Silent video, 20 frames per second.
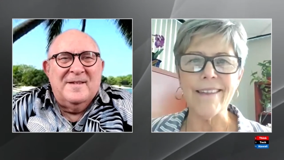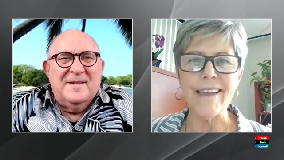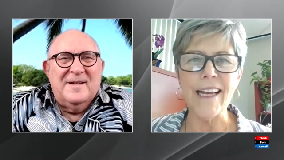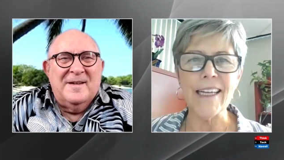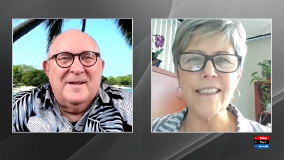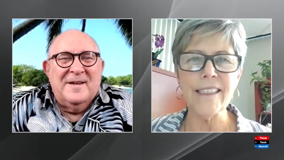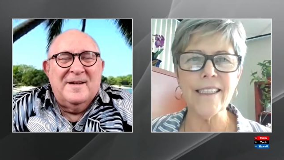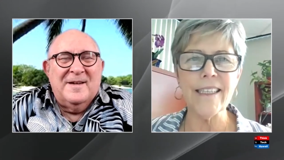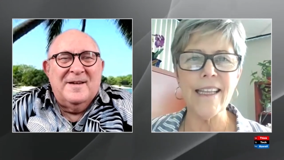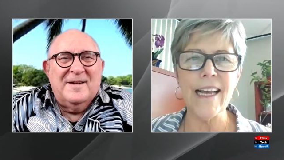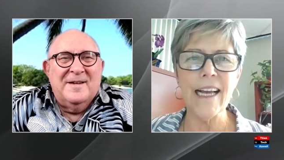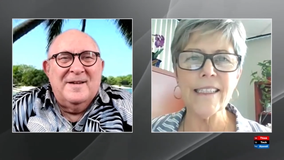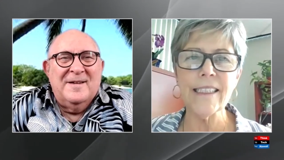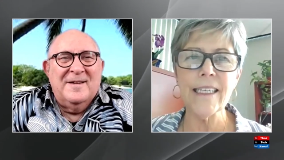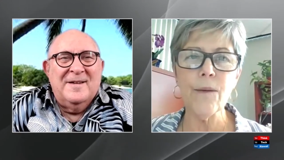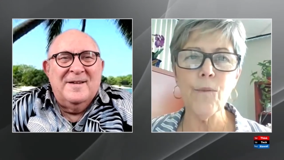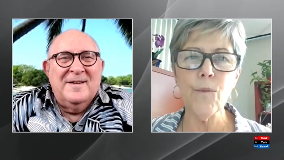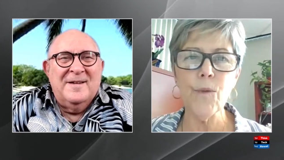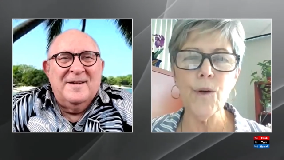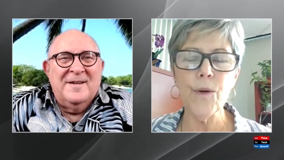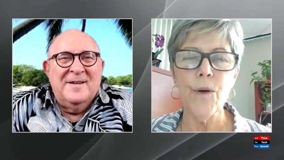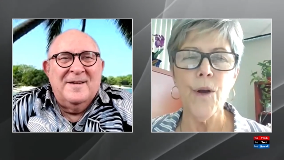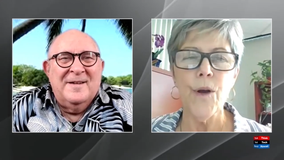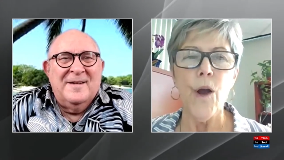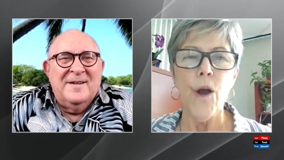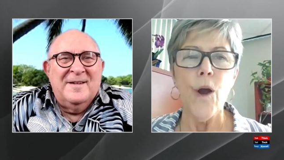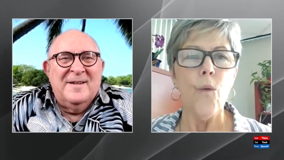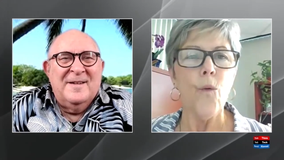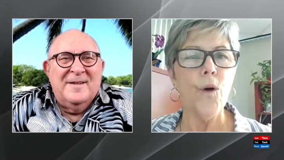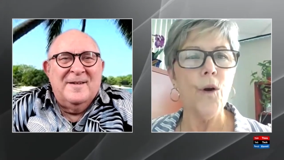Speaker 1: that's yeah. that's it. We're
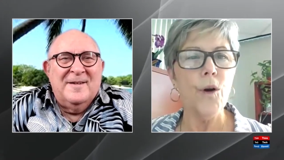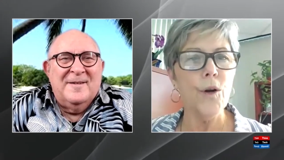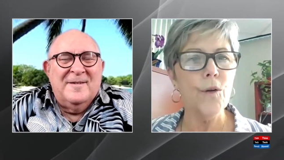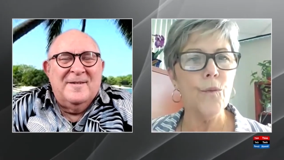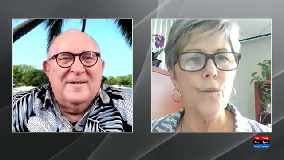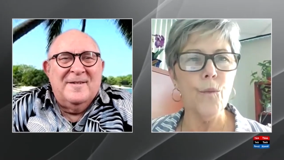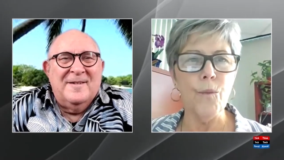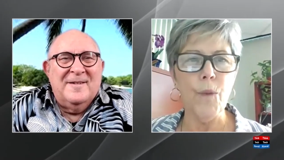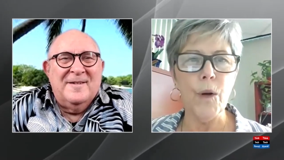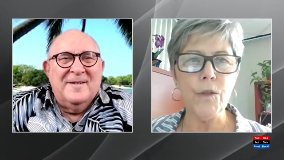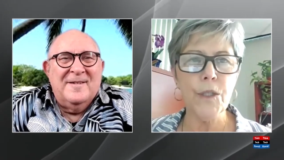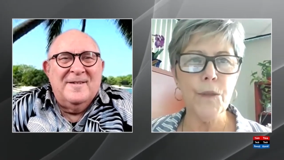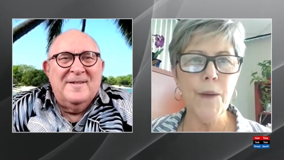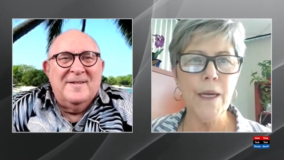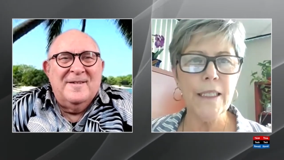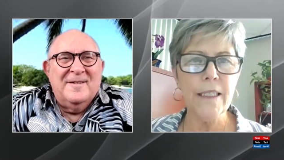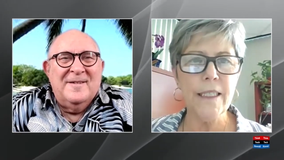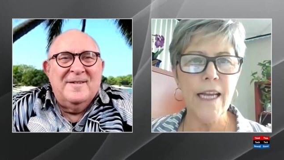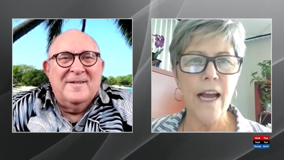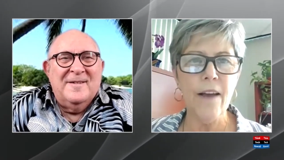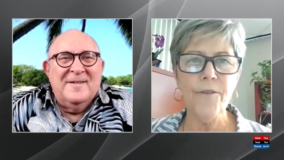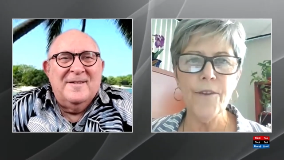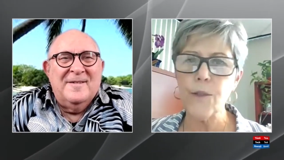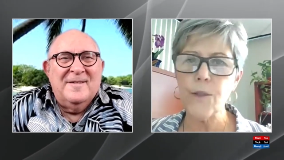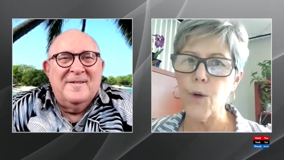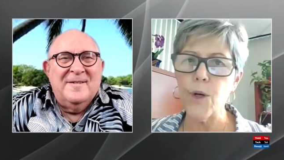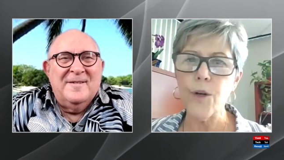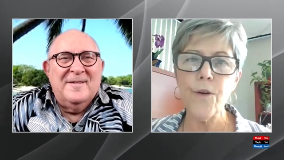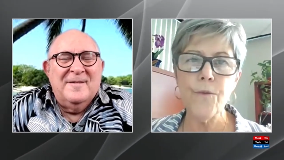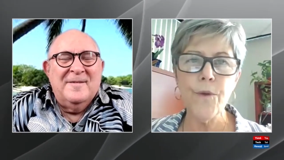we're most of my staff
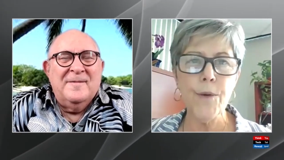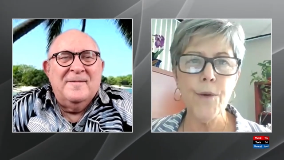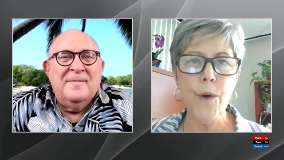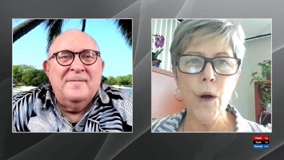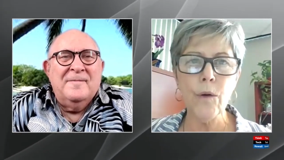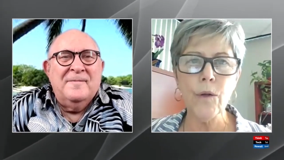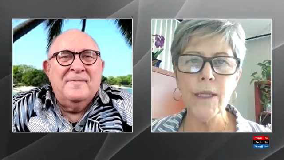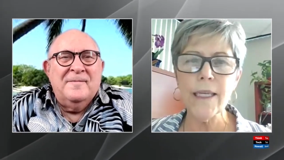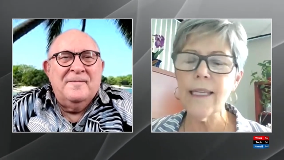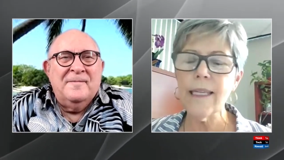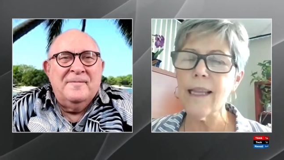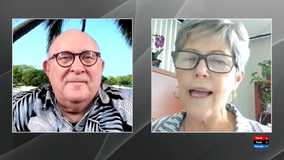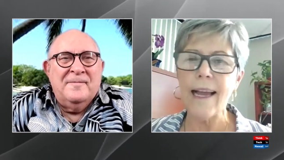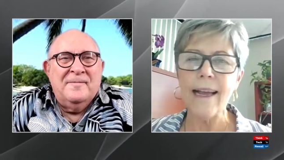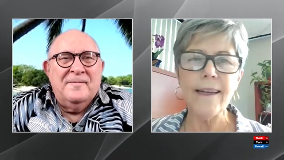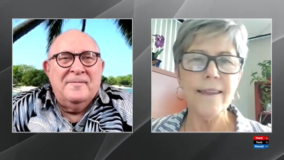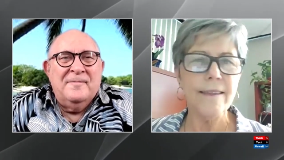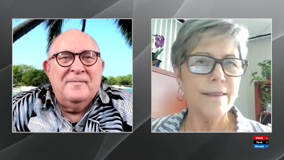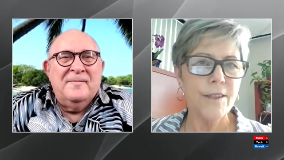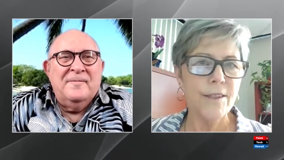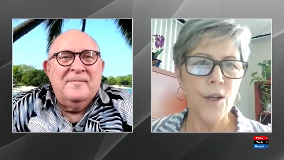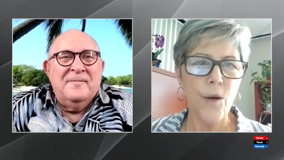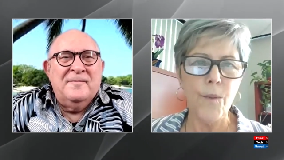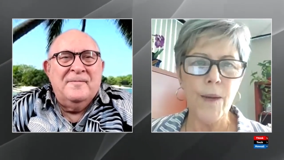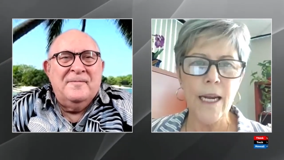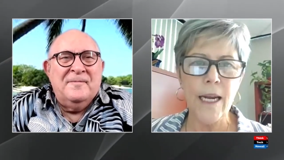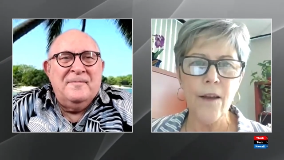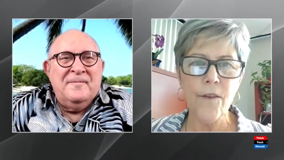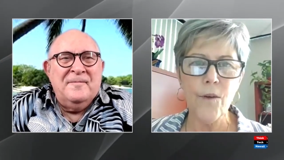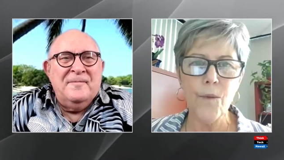is working remotely, like so
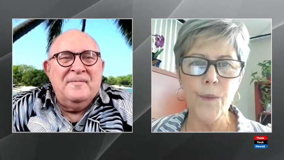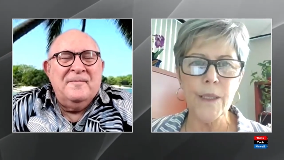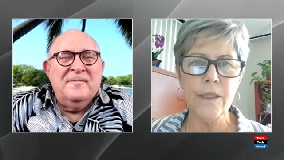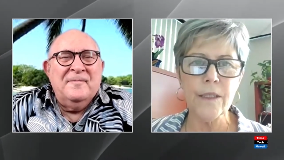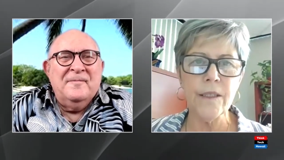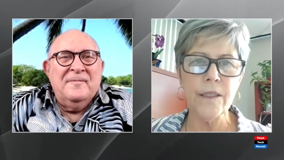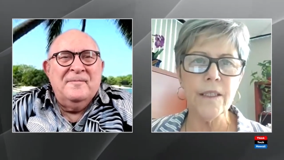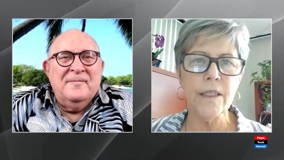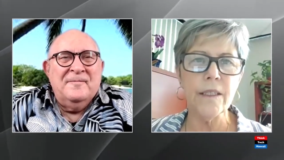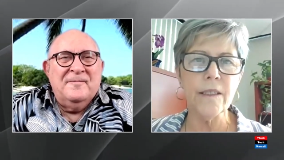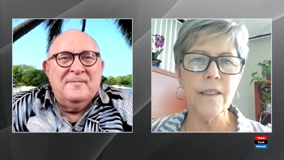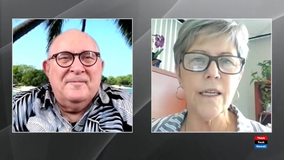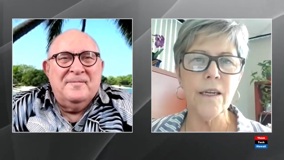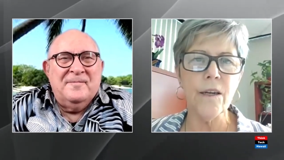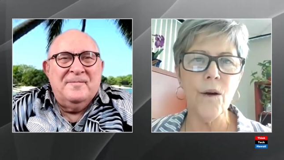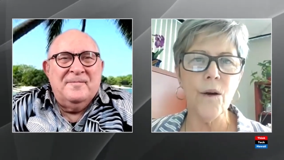many other businesses